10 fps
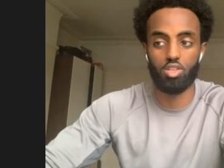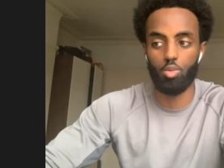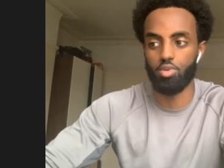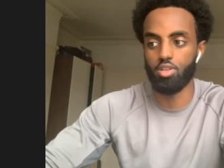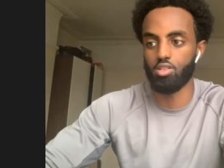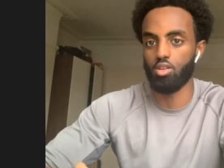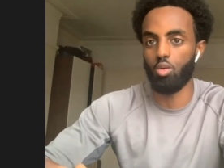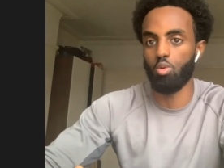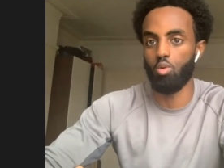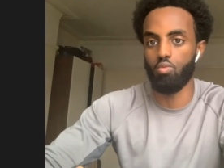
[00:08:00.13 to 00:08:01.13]
you don't need to
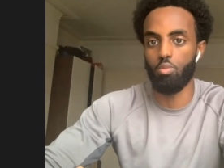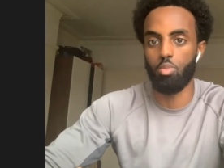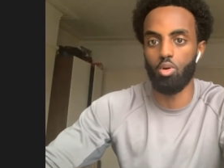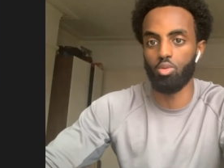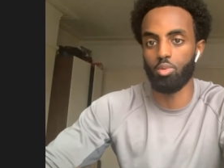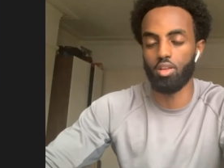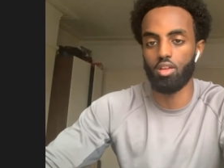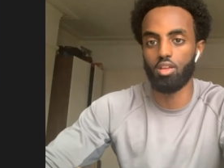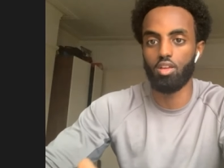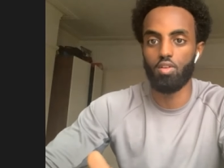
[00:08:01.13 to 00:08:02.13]
go overboard with
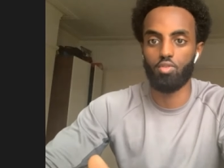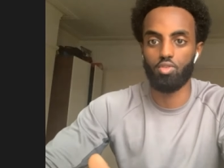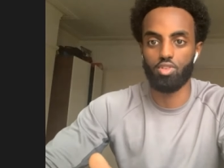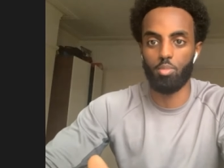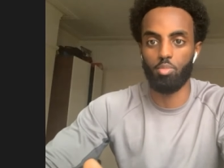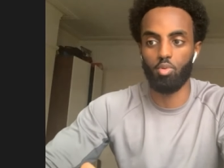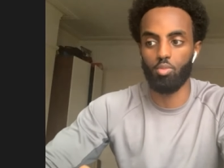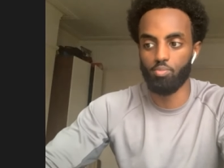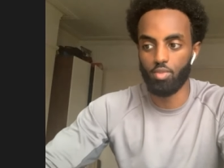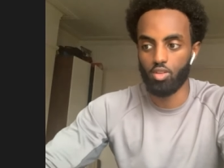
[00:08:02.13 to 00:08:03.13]
it. For
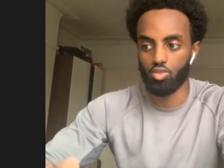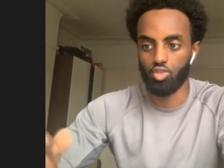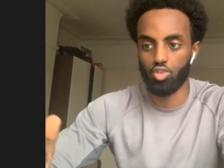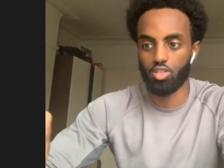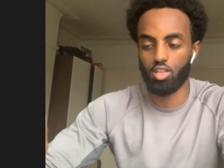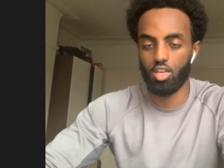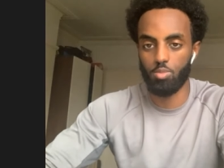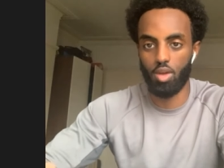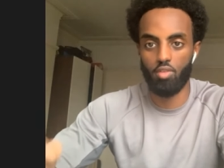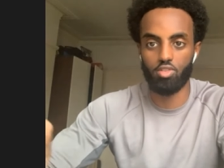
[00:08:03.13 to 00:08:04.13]
example, just
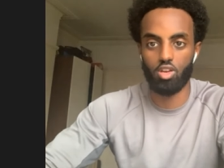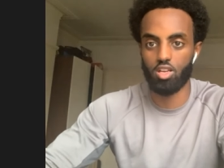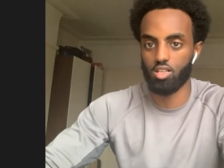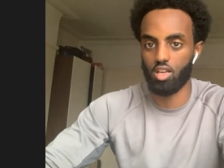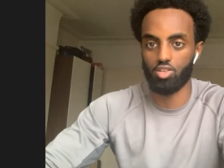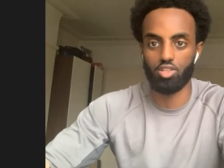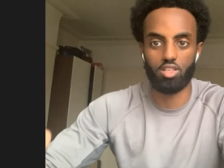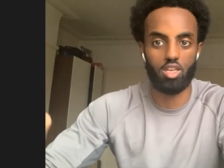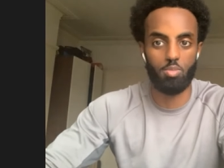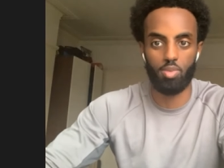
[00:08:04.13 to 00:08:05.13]
keep every training session,
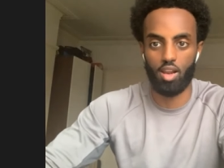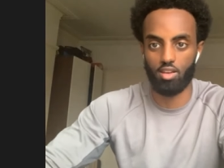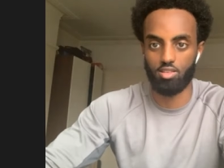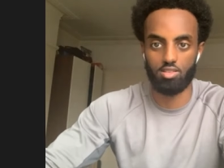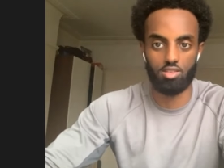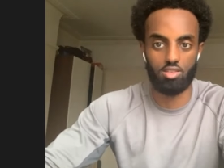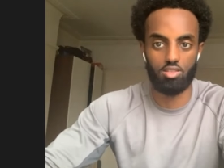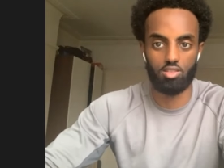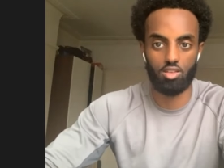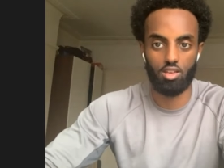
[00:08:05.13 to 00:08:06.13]
keep planting
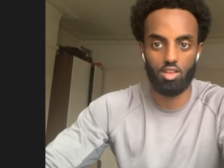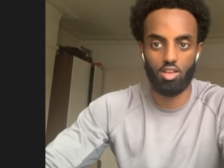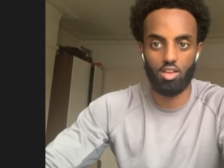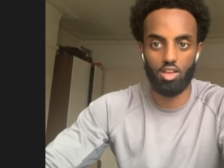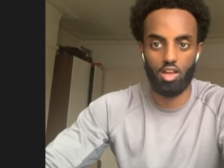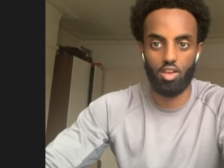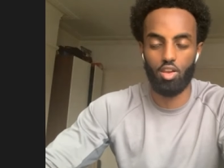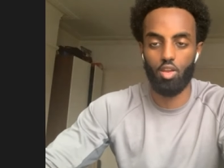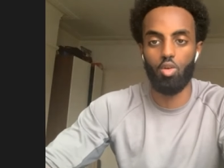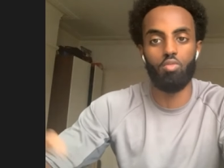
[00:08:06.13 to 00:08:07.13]
seeds
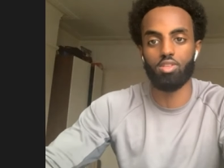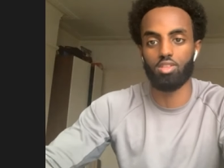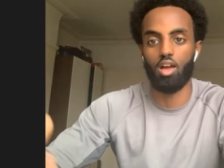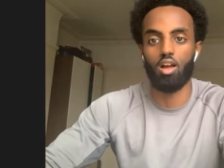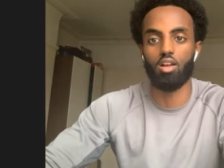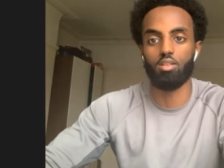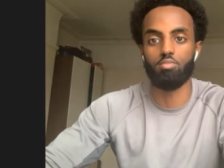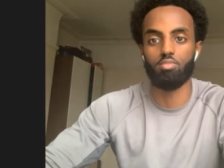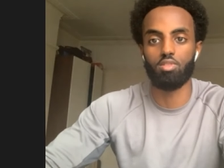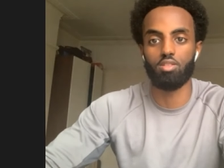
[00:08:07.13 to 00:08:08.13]
and over
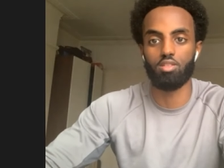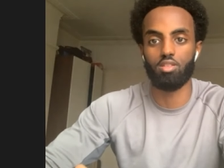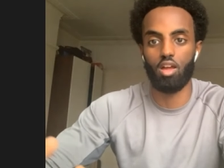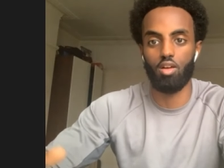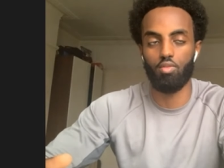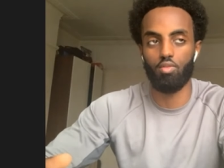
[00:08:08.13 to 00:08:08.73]
time, that